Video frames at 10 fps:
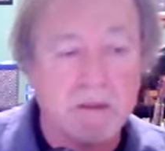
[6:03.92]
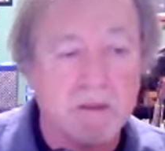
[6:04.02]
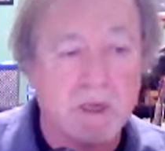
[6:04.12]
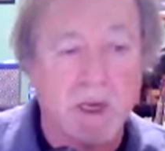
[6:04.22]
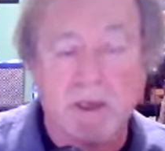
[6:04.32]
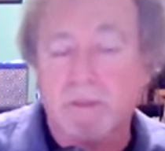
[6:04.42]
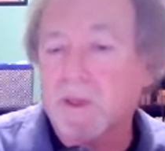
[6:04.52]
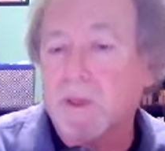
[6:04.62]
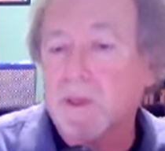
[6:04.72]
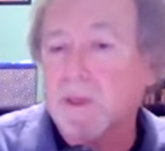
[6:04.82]
I.
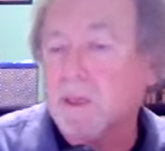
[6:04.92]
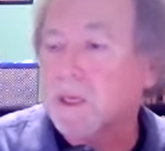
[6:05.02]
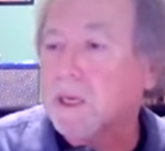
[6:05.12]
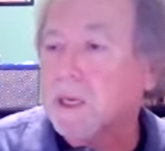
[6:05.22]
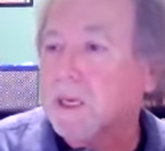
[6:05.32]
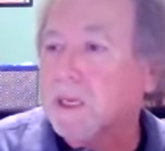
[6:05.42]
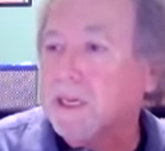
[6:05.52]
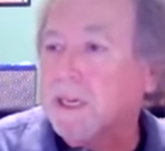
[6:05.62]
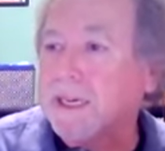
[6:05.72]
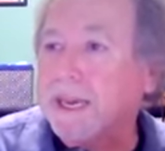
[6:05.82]

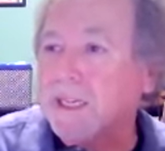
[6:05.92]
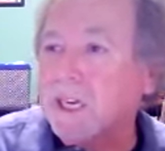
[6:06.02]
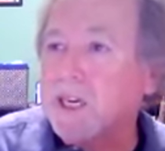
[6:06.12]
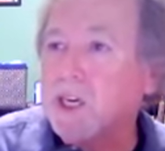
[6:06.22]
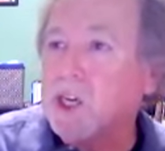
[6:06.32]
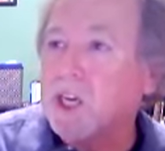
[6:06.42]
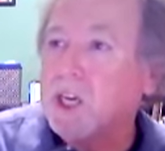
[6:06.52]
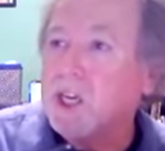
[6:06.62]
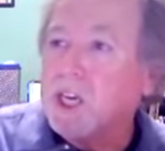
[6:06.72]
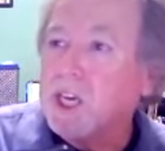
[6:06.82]
And then
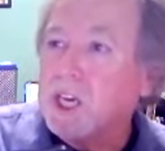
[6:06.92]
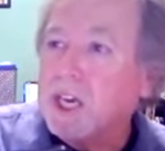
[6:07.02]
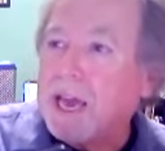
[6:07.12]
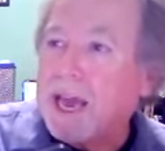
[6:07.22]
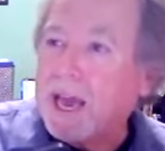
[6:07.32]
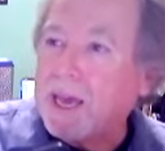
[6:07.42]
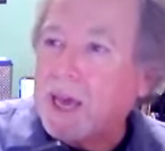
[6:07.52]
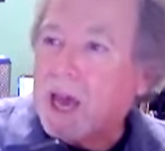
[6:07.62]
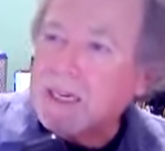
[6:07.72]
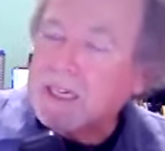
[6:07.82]

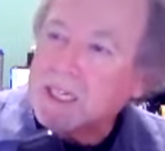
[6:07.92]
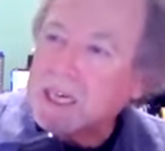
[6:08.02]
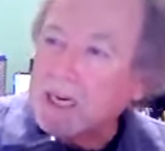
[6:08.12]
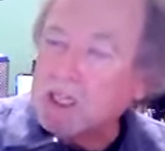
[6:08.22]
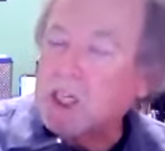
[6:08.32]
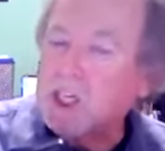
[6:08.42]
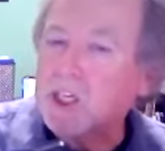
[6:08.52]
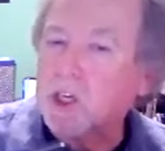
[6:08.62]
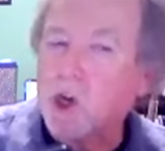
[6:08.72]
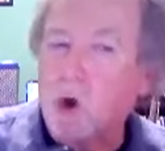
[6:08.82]
I decided to
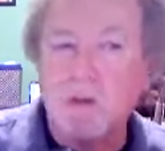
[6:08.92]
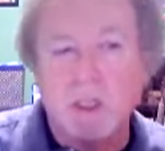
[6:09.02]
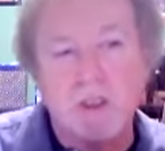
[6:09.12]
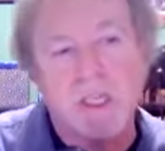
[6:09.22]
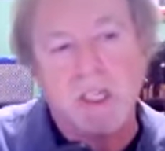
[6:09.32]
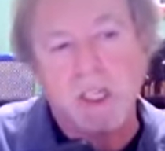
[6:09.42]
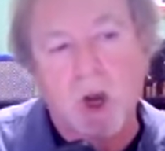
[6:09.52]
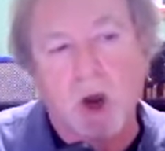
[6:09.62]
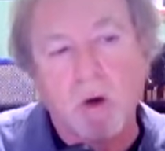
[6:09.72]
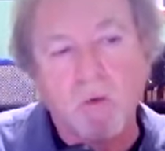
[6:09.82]
go to this
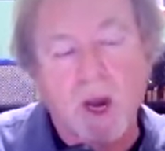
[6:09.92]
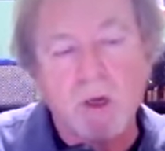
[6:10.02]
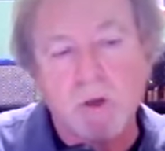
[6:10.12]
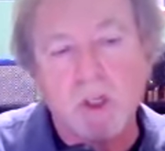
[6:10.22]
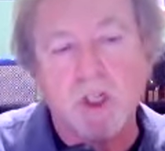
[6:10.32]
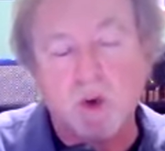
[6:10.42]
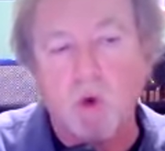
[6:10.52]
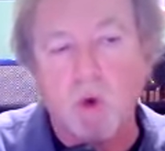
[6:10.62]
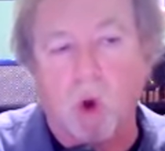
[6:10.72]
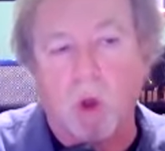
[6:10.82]
songwriters
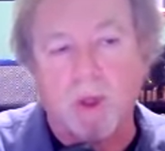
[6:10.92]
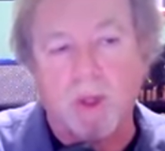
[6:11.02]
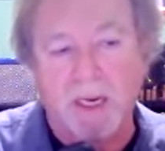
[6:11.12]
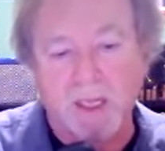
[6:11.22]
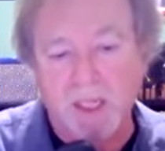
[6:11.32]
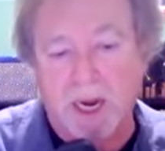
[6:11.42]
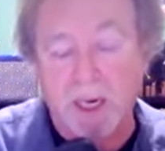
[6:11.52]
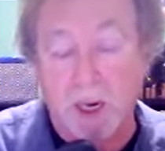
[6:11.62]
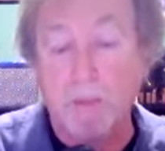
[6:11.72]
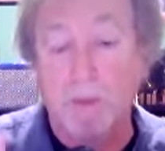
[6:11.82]
school that I signed
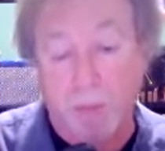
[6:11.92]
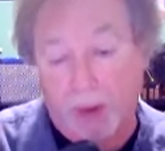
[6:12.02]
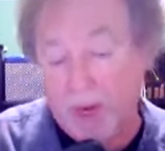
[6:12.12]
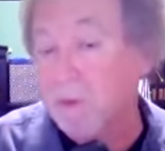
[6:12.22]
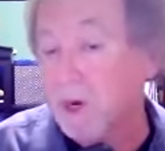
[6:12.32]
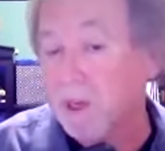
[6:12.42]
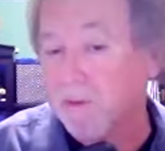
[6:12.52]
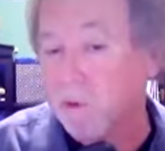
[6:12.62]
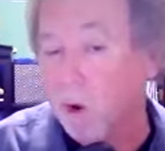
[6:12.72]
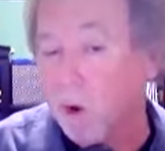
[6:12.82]
up and paid money
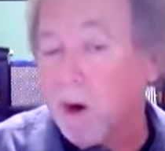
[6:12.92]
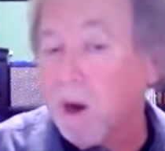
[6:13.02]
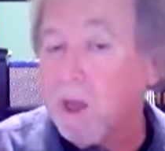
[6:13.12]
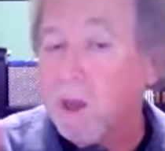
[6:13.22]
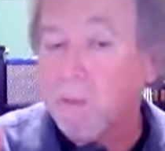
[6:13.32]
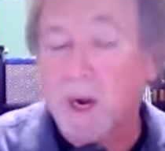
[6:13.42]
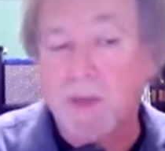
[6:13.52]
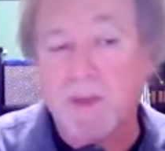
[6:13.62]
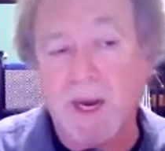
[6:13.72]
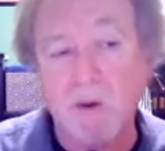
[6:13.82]
for.
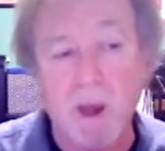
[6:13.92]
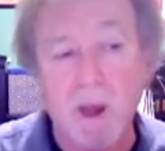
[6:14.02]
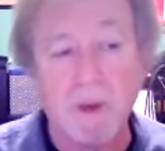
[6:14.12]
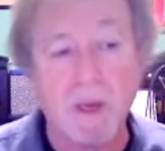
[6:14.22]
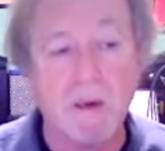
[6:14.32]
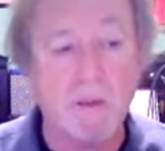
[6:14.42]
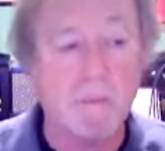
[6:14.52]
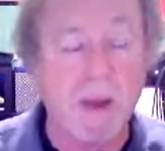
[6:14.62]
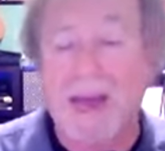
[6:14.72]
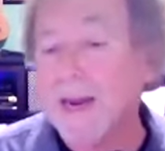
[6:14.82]
But there I met
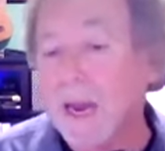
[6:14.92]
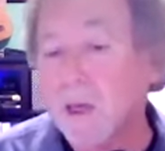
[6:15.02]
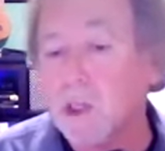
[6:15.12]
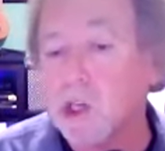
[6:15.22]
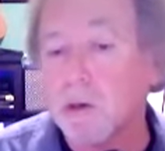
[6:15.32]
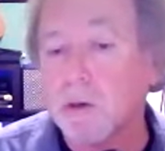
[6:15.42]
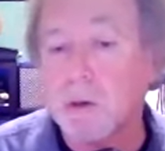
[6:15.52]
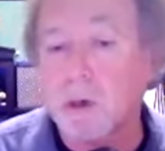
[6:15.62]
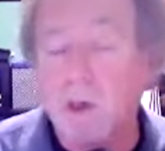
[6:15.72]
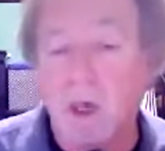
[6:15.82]
Pat Alger
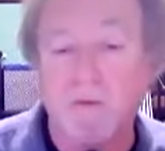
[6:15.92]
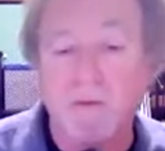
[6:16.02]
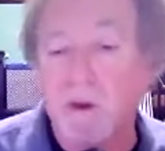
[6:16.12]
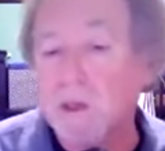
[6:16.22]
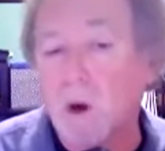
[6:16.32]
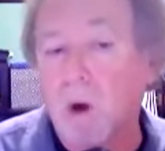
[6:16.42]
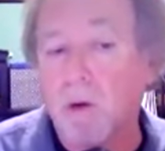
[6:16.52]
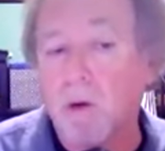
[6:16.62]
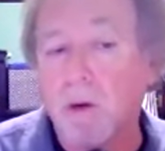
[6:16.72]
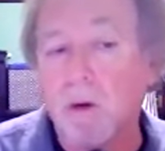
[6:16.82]
and Fred
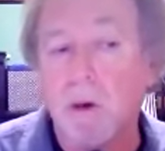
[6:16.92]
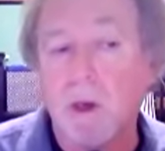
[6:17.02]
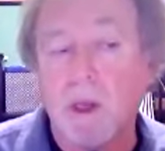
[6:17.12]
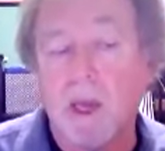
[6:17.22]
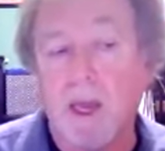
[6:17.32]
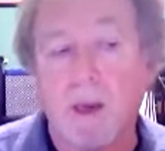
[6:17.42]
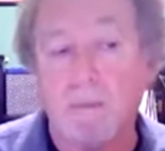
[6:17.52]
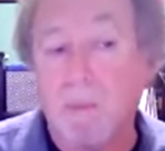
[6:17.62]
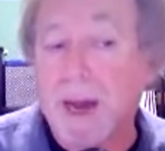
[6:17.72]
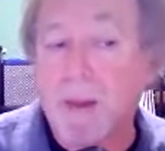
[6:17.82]
Kohler
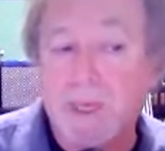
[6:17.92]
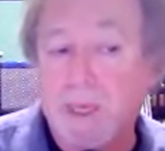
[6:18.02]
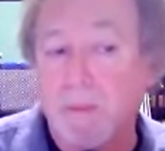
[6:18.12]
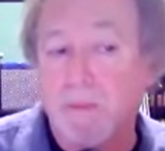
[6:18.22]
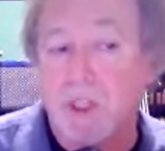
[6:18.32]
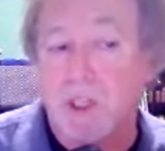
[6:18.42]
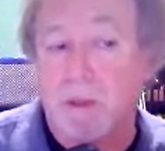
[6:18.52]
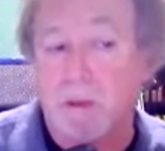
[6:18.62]
and Bob Gibson.